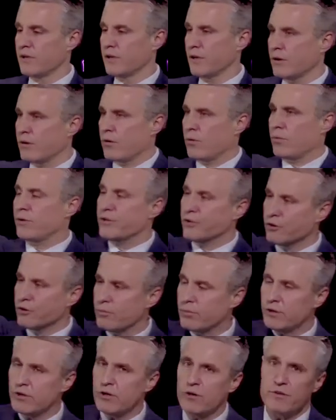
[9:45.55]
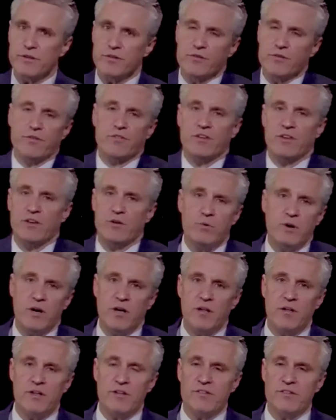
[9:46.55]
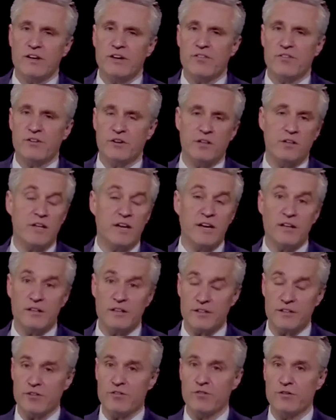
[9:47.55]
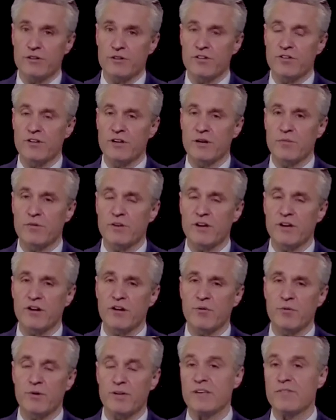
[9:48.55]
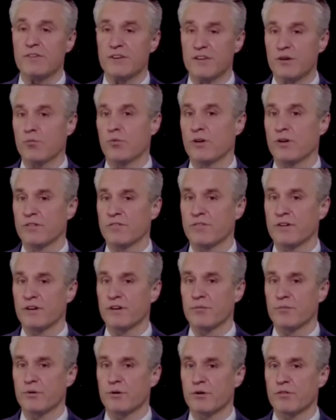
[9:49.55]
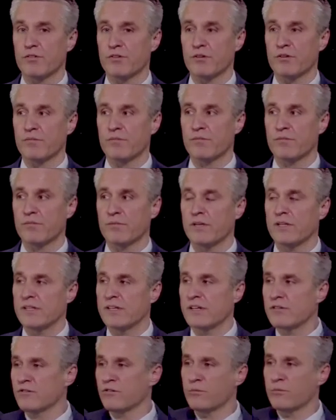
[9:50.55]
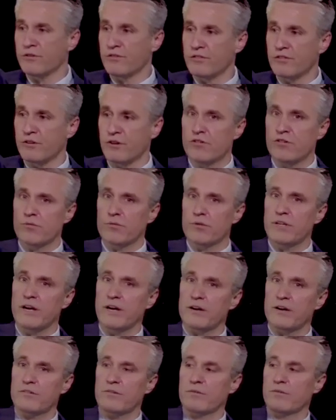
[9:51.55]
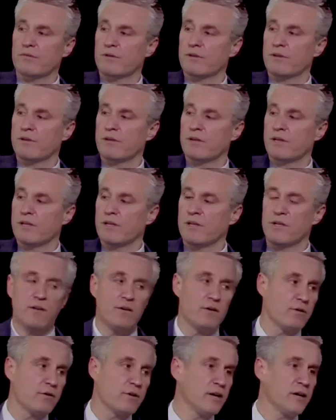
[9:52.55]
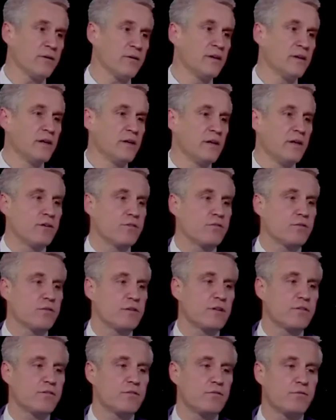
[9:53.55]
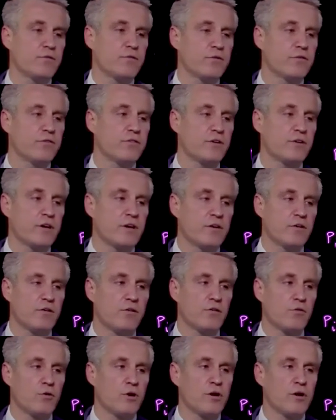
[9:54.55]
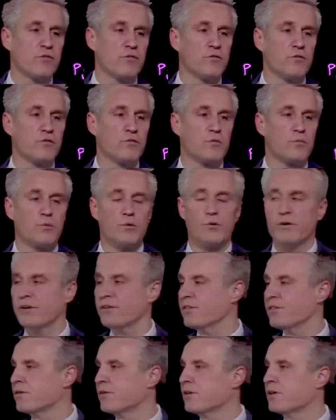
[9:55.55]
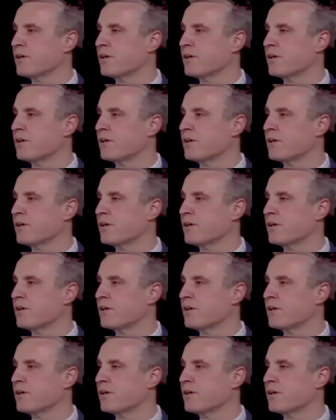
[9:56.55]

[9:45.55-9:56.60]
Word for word: uh, when you go below this, you're saying, well, it's actually unlikely that during the time tau, we even get one infected person. And that's when we start to relax. Okay, so that's the first kind of crossover point.